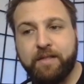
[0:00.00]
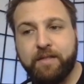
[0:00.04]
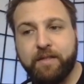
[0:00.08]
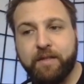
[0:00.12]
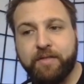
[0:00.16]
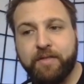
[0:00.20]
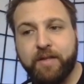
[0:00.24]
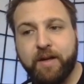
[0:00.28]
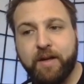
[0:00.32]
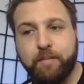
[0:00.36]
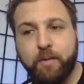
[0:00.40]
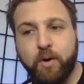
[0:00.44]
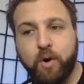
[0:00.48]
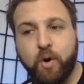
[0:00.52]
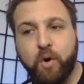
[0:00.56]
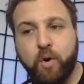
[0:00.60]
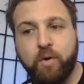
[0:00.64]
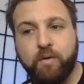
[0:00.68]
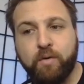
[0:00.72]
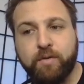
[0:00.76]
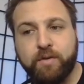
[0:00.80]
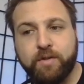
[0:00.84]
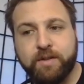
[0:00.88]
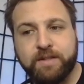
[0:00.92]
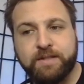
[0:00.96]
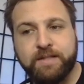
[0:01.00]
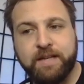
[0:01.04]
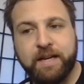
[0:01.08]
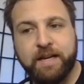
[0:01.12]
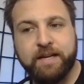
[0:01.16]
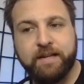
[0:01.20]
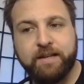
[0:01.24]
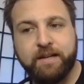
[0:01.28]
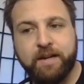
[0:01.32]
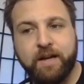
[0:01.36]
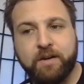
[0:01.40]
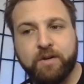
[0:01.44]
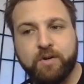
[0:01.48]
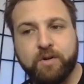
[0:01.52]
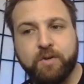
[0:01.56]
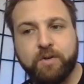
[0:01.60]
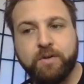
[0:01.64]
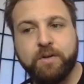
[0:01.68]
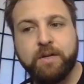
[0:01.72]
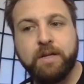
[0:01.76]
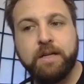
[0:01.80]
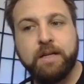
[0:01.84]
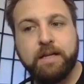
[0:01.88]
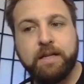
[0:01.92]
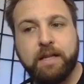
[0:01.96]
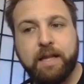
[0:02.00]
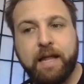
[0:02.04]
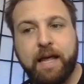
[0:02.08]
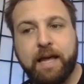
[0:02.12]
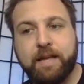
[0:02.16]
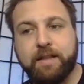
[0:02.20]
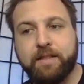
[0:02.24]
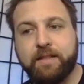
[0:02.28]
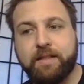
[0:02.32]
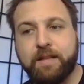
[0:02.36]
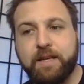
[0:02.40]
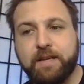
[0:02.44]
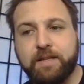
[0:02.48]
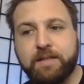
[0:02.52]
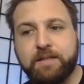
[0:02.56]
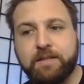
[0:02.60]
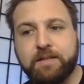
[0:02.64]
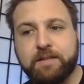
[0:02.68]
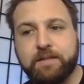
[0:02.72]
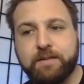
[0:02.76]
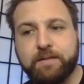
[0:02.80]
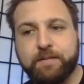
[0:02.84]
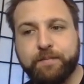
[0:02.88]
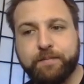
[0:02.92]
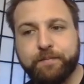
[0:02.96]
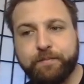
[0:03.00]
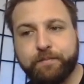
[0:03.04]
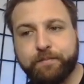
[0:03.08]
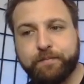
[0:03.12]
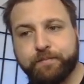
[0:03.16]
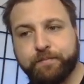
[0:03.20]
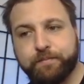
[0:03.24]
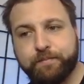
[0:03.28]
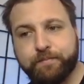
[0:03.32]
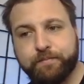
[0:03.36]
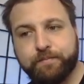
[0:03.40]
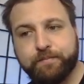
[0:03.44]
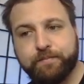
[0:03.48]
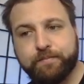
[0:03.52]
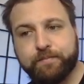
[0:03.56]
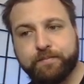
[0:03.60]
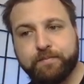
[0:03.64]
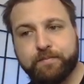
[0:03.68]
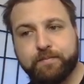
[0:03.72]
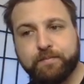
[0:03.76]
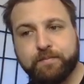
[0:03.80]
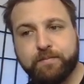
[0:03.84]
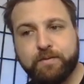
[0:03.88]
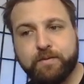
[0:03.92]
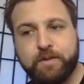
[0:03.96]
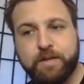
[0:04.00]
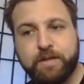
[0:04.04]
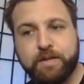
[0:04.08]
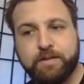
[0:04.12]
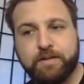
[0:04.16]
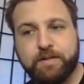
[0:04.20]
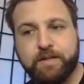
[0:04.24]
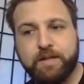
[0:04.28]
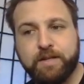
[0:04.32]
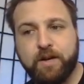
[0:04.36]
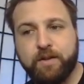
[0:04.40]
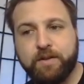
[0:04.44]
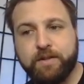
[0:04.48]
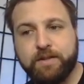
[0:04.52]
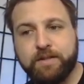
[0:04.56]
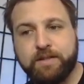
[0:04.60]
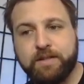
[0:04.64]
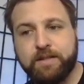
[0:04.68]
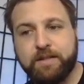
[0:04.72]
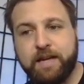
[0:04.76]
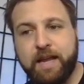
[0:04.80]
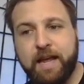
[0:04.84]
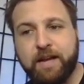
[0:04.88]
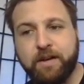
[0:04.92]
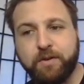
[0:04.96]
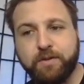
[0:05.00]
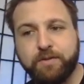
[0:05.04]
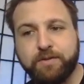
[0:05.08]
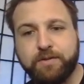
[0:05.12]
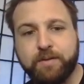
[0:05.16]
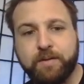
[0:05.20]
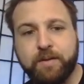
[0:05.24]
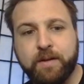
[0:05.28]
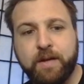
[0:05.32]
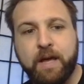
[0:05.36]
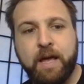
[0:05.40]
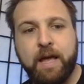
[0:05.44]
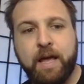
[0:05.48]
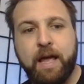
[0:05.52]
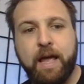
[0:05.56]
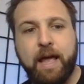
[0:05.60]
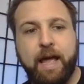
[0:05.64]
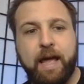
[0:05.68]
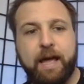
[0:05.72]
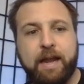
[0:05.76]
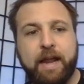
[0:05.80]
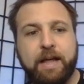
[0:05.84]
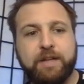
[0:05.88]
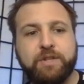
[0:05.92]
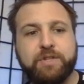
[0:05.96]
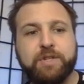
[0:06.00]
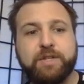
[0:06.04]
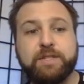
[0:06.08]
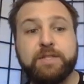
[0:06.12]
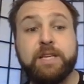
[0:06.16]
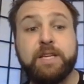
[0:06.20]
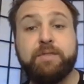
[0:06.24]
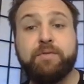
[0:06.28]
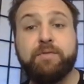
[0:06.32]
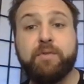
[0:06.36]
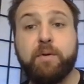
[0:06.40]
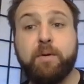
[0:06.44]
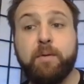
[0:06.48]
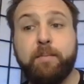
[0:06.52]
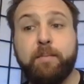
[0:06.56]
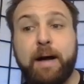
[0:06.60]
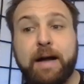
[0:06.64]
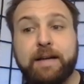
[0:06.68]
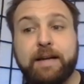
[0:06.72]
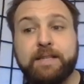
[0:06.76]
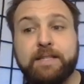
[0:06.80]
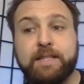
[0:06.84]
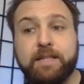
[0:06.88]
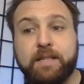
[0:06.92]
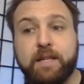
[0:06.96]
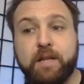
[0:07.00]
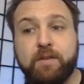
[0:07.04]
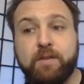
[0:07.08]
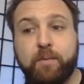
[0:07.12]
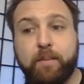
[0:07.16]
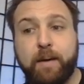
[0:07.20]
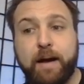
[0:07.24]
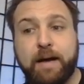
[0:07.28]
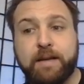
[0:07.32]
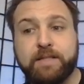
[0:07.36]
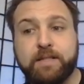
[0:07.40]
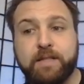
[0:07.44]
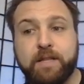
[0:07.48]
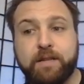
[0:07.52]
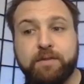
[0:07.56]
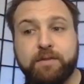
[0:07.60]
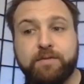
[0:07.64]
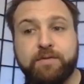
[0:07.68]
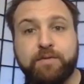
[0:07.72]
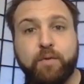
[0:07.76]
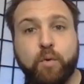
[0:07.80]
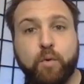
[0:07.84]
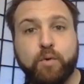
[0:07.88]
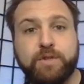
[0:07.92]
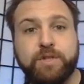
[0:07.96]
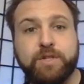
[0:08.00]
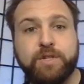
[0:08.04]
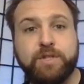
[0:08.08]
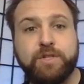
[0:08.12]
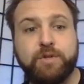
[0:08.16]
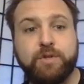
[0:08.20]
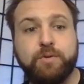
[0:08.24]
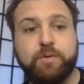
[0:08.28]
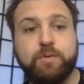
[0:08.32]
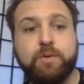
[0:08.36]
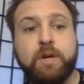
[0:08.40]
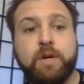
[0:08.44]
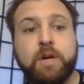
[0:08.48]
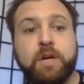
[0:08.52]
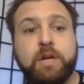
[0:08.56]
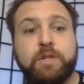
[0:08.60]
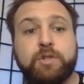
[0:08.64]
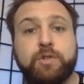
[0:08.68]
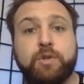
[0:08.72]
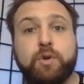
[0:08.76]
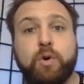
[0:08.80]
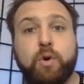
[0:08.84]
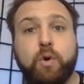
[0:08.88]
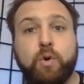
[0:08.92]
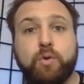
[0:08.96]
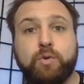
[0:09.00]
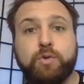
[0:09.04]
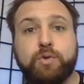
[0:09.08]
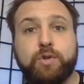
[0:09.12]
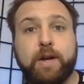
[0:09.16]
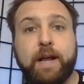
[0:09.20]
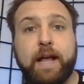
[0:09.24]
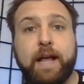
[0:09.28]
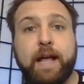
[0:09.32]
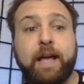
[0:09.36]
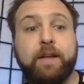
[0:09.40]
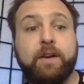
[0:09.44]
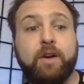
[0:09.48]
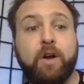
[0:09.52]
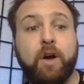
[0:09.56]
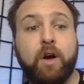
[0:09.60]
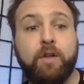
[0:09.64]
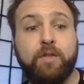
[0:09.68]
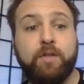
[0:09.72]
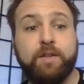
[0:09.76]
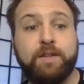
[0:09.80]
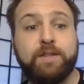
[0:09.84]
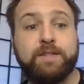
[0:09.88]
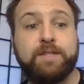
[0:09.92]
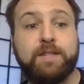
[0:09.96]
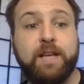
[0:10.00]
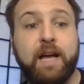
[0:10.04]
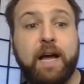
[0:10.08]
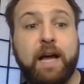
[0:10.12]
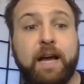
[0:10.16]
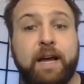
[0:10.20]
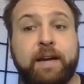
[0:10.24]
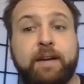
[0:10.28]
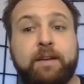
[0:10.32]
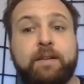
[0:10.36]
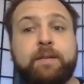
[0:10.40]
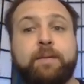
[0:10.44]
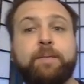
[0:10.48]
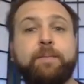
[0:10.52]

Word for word: the thumb over the second knuckle like this so you can see all the angles. And as you can see from a boxing glove, a boxing glove forces you to hold your hand on the side